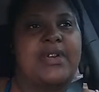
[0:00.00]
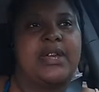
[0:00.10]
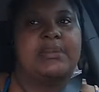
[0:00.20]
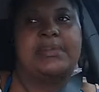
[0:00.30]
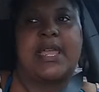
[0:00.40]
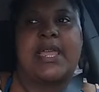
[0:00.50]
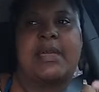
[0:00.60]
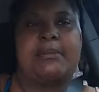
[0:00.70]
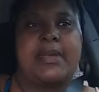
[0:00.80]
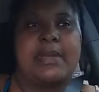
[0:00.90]

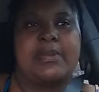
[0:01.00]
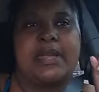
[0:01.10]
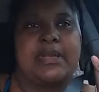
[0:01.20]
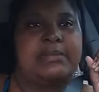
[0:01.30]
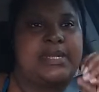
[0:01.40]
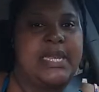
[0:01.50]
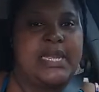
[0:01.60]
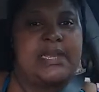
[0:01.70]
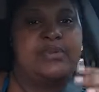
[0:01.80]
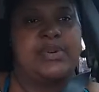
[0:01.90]
update, baby
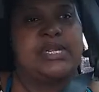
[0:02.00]
update.